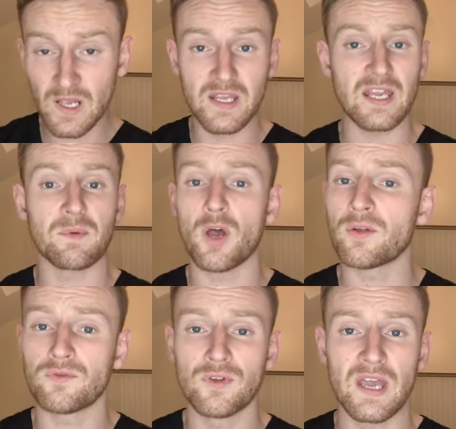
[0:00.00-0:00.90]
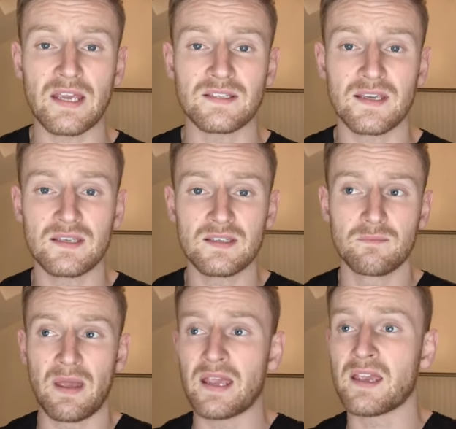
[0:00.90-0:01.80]
keep going through cases,
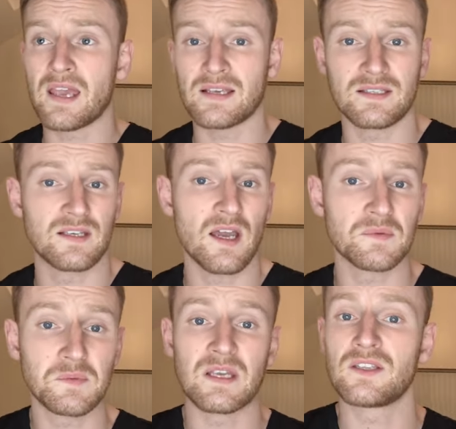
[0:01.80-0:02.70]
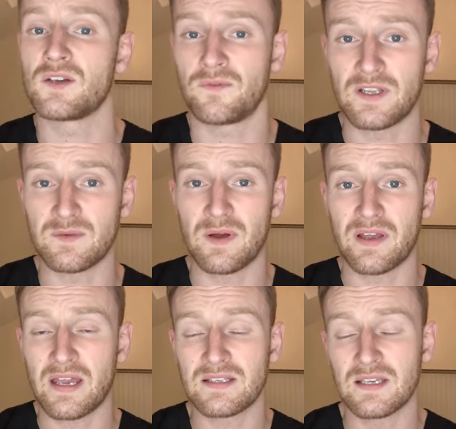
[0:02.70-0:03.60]
making cases up, speaking to your friends
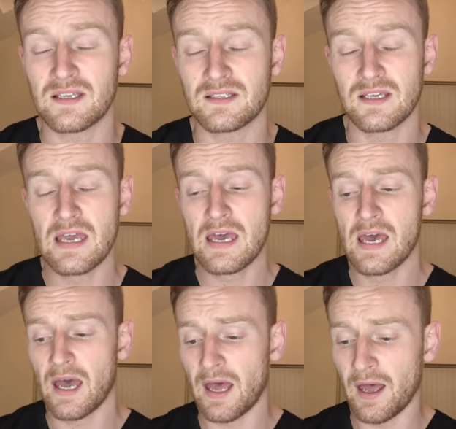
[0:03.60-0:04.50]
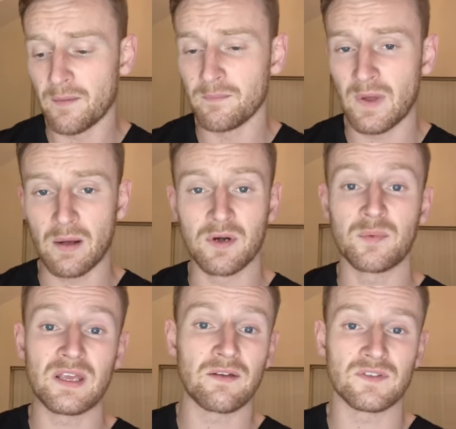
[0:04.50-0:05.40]
about cases. Um, I'm going
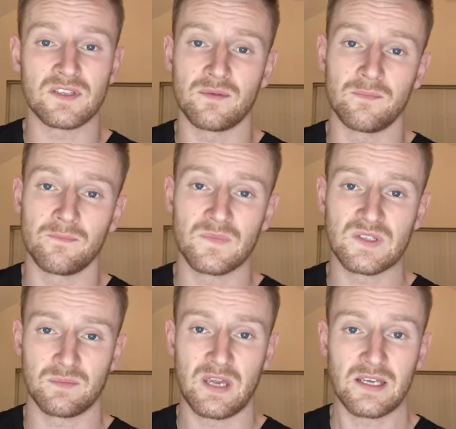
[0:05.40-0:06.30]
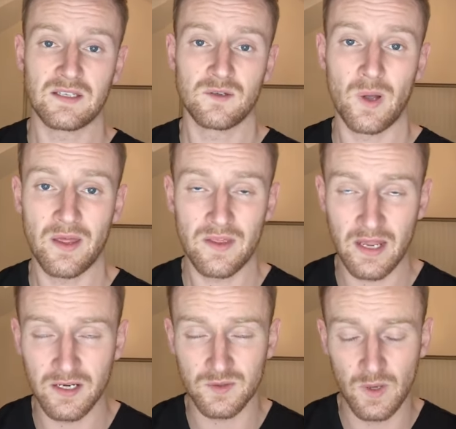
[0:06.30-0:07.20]
to be giving some some cases away at the
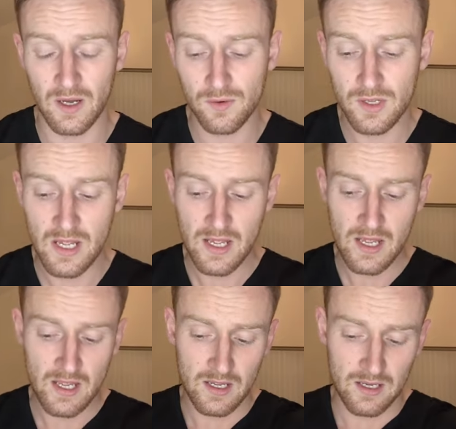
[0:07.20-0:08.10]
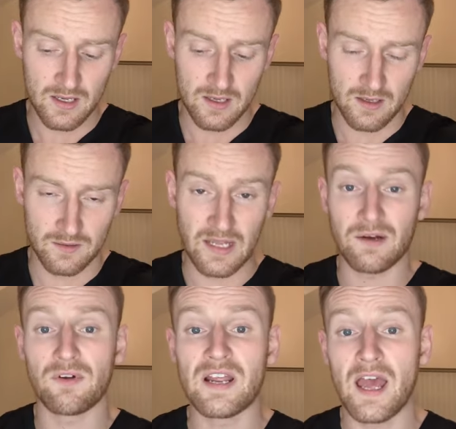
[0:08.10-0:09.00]
end as well. Then
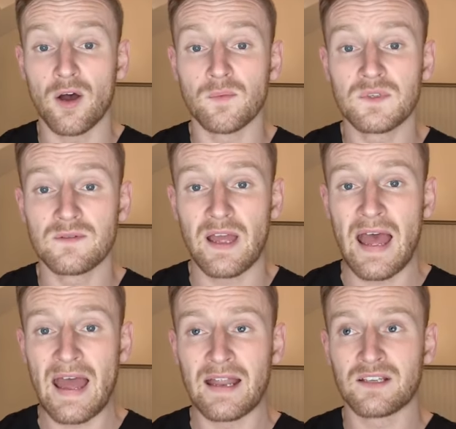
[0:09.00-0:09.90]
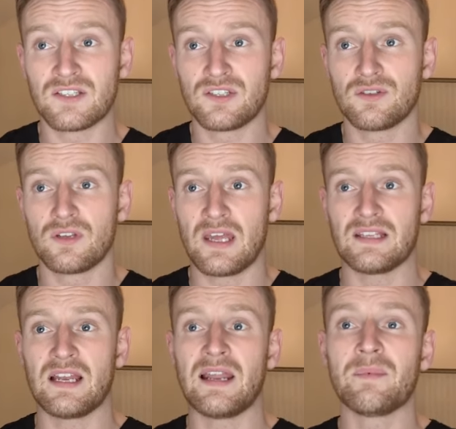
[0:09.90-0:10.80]
it really helps and
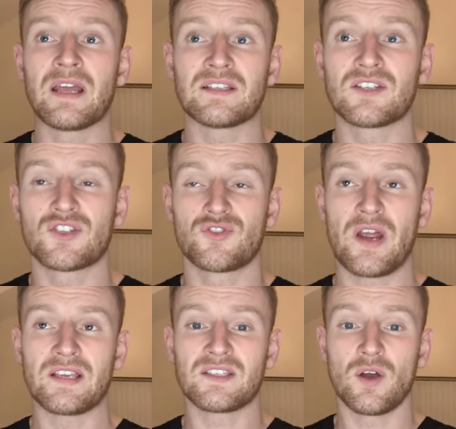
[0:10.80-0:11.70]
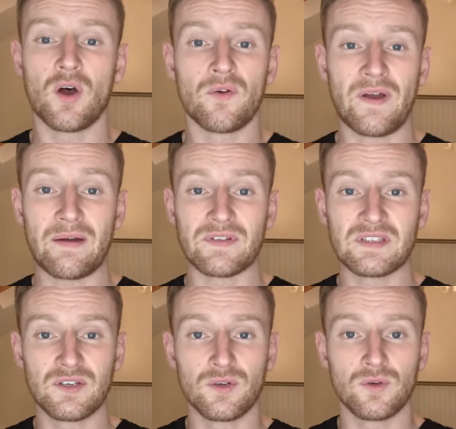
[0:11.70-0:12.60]
it eliminates the stress of having
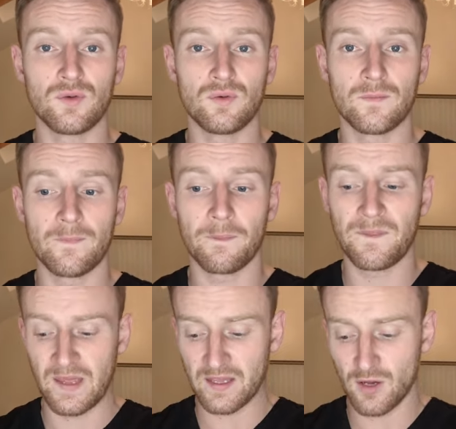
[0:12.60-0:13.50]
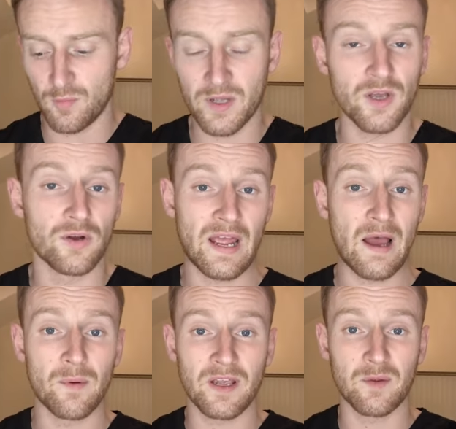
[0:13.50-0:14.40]
to think, oh my god,
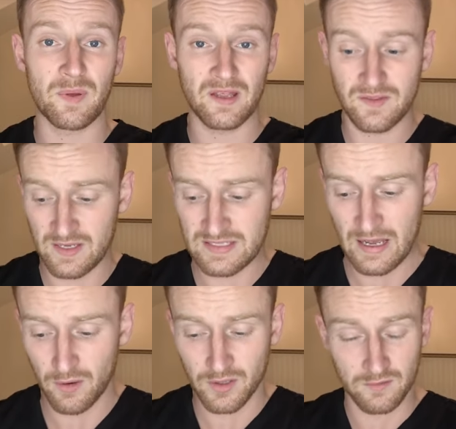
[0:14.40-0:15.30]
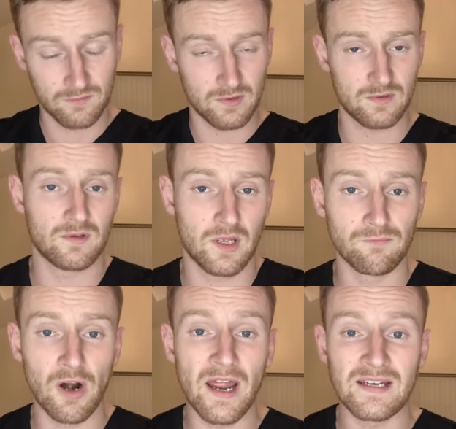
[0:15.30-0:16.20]
how am I going to pick things out and
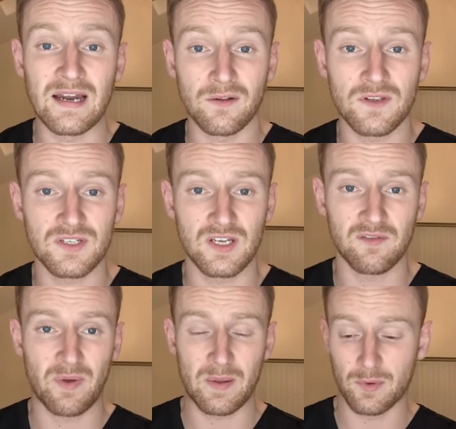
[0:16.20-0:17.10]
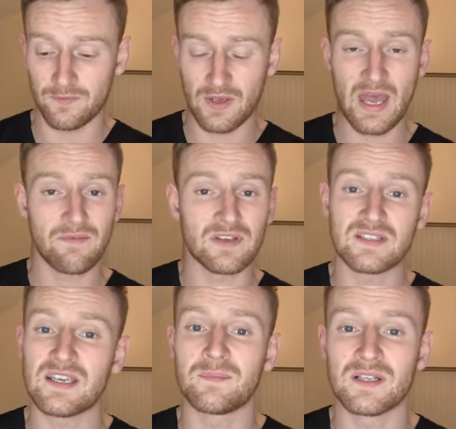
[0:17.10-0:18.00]
and write it down on this sheet of paper. If you have it
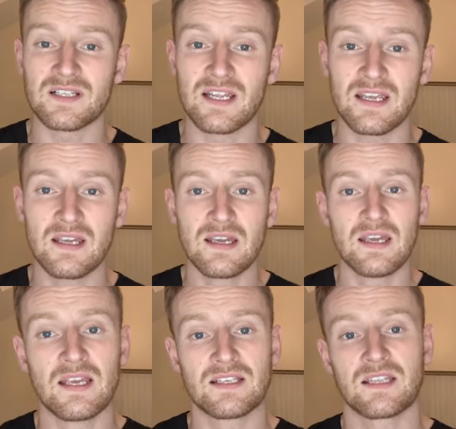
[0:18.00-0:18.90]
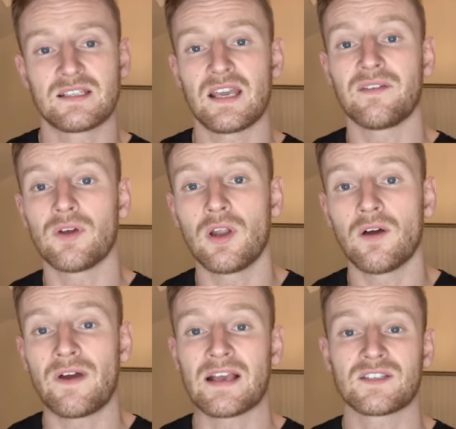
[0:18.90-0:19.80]
seamlessly, it's going to save you a
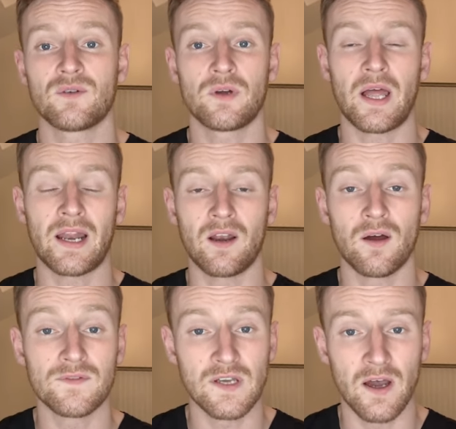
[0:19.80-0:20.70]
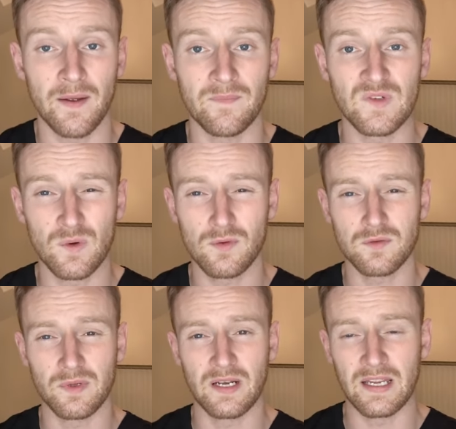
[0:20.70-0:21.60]
lot of hassle and a lot of time to
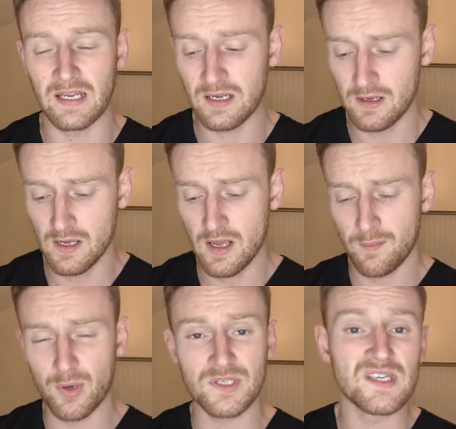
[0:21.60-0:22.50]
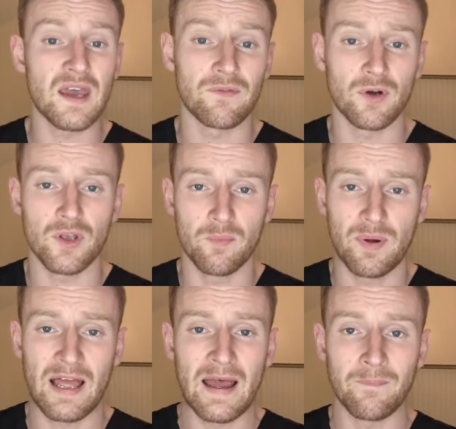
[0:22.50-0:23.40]
ultimately put together a good
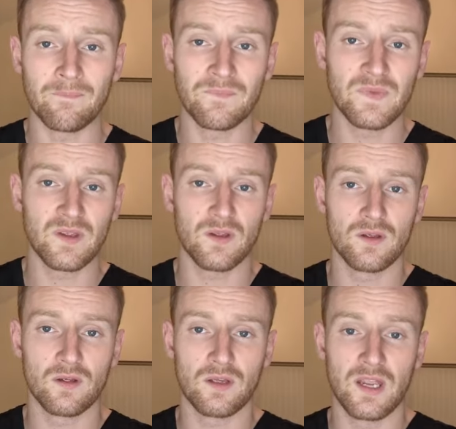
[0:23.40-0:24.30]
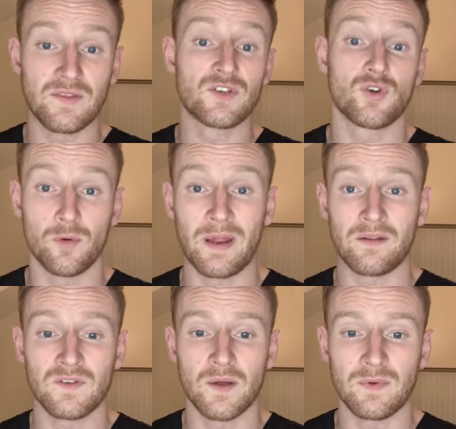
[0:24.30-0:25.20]
plan in the short amount
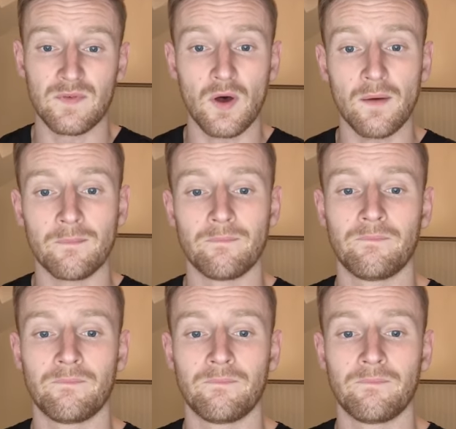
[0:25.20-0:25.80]
of time you've got.